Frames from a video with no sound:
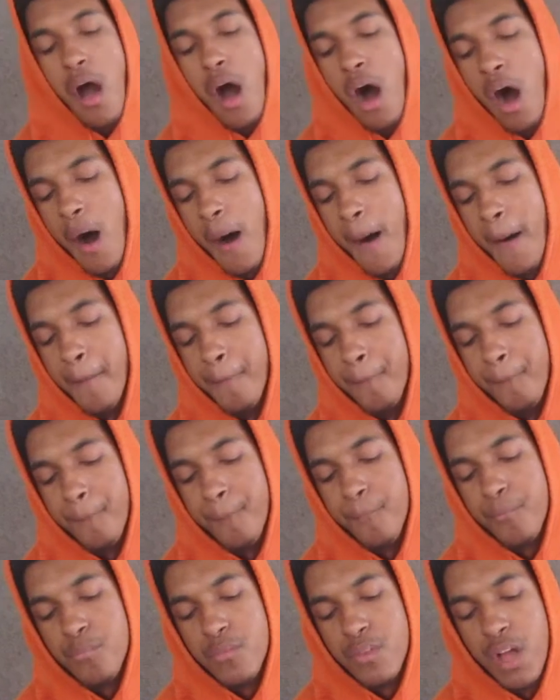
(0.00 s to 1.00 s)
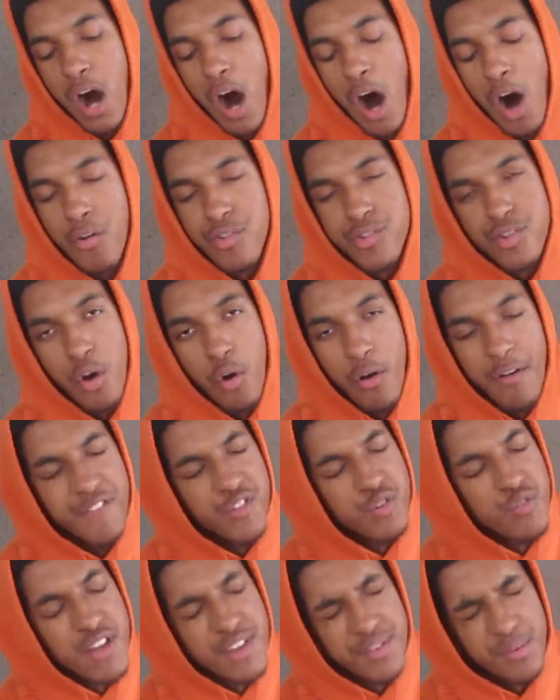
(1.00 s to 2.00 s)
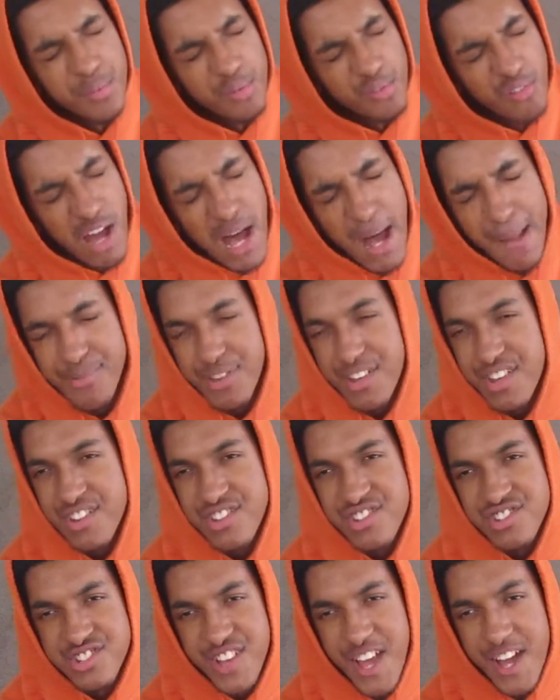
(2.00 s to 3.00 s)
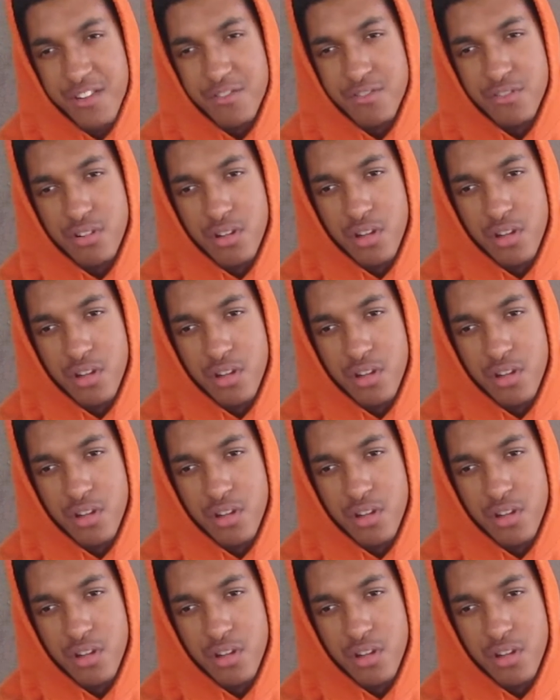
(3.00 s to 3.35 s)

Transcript: Um, also, if you ain't subscribed to this channel,